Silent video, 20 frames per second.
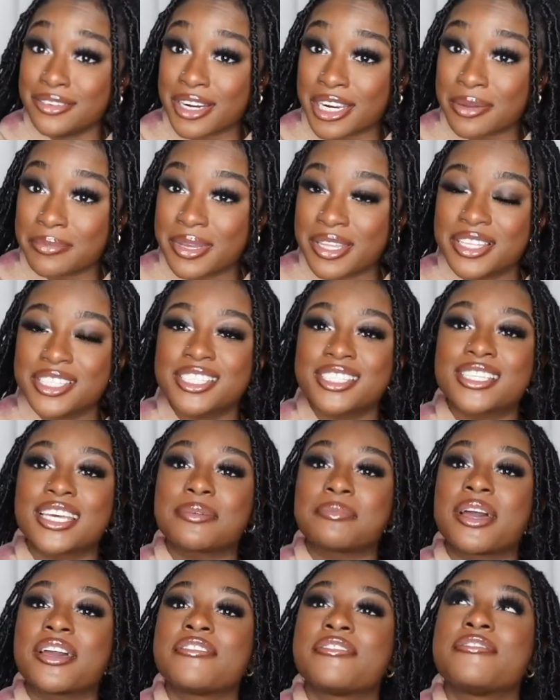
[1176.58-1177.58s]
recommend, this is
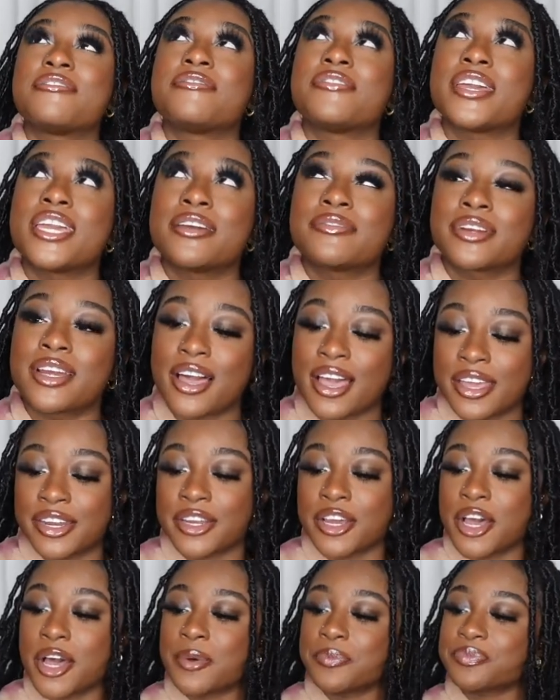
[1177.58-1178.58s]
like my favorite
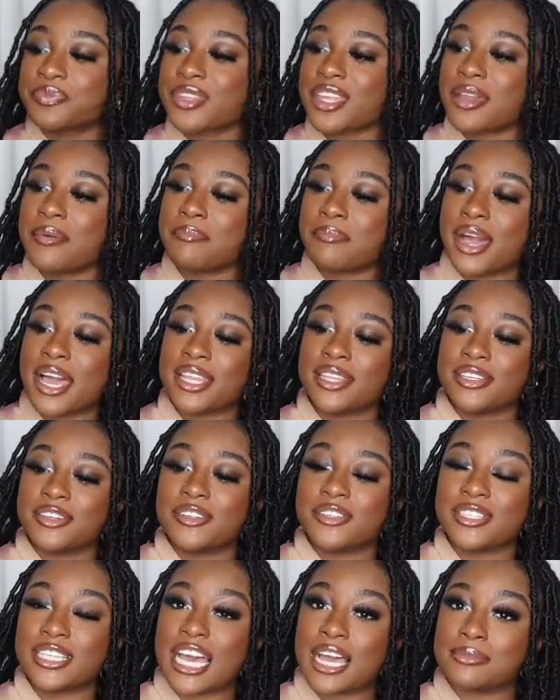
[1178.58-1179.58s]
item, my
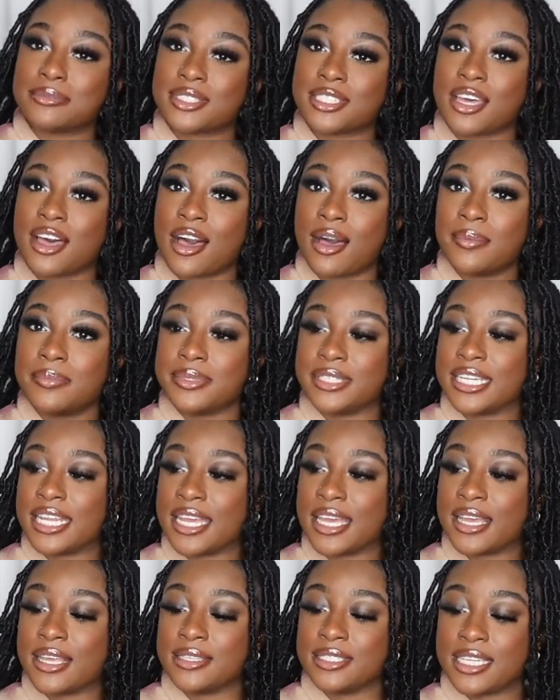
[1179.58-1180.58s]
little laptop
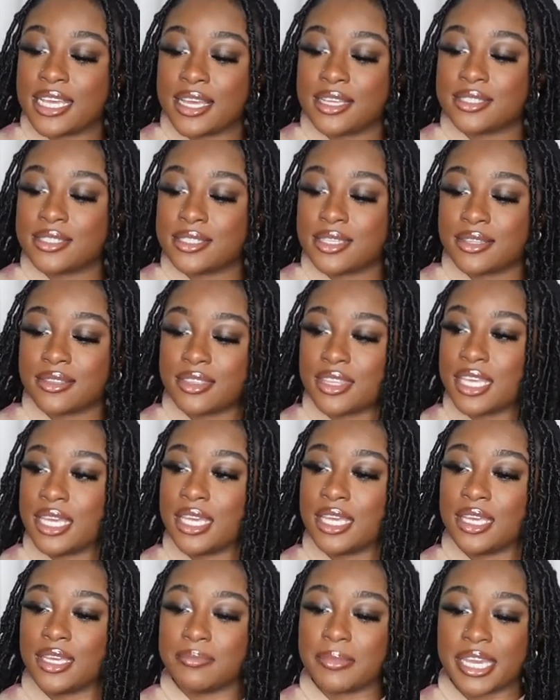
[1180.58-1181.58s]
desk
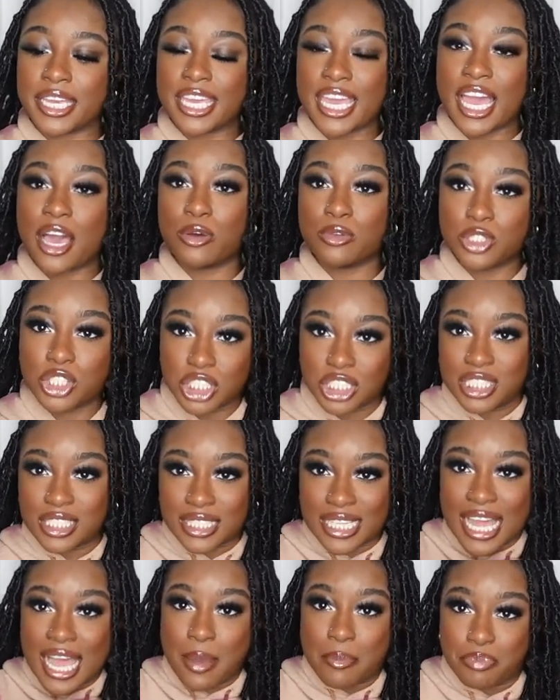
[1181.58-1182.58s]
thing, my couch
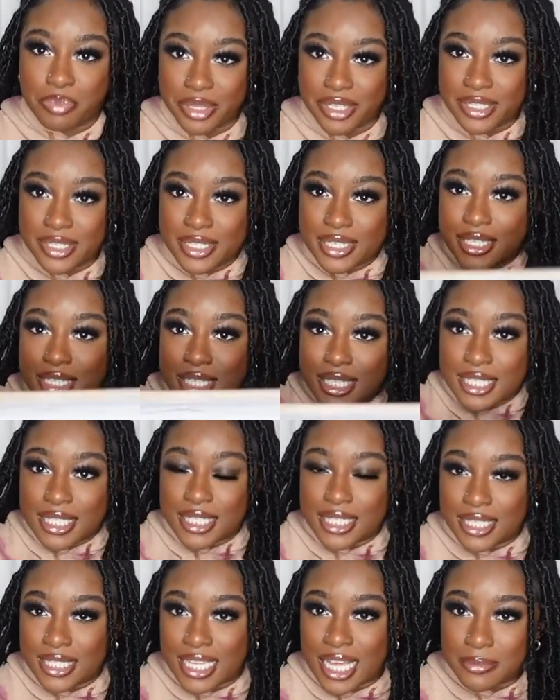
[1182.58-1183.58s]
lap
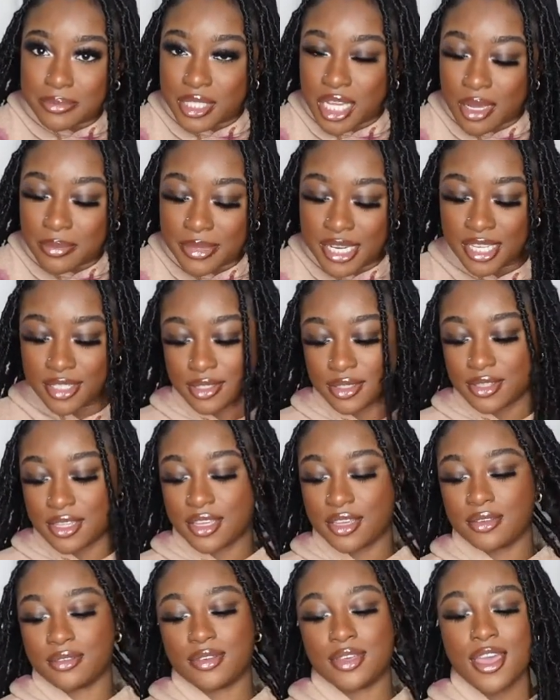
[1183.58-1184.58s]
laptop desk
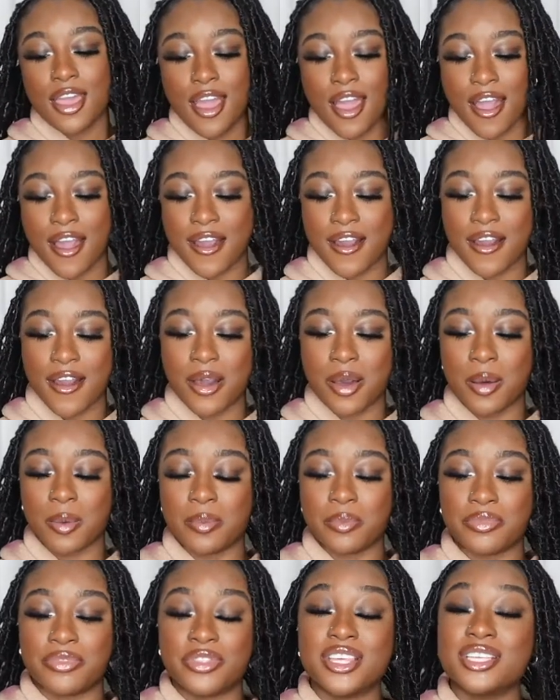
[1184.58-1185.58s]
thing.
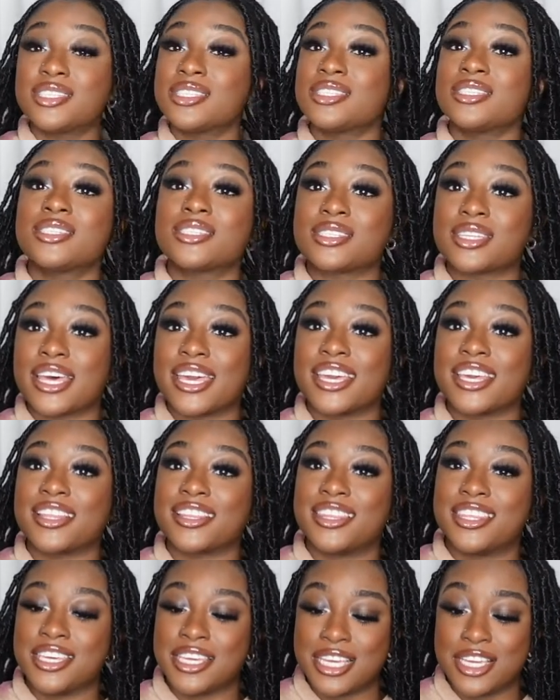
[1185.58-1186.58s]
This is like
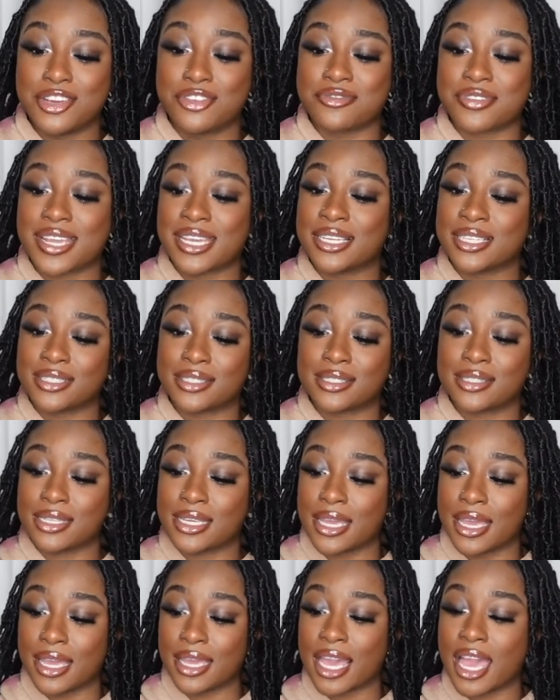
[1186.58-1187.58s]
the greatest
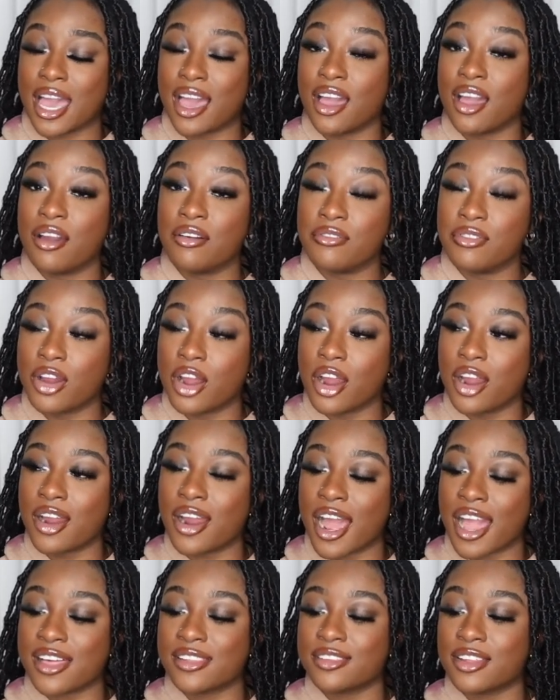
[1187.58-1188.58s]
thing ever.
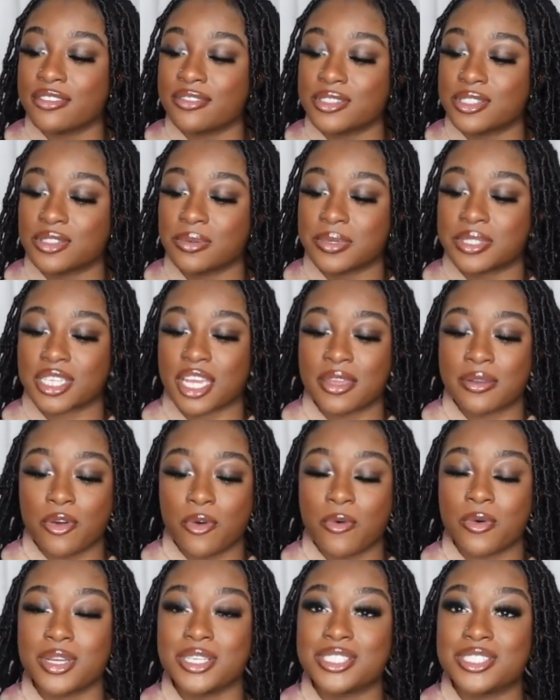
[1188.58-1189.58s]
I love this so much. I
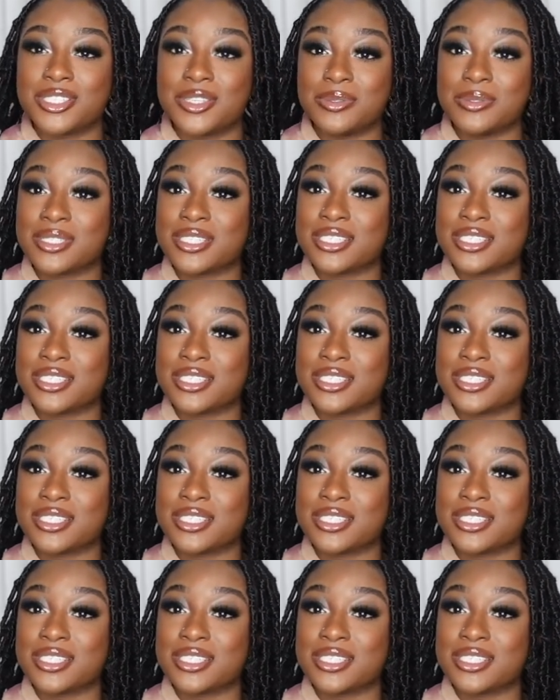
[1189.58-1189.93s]
always use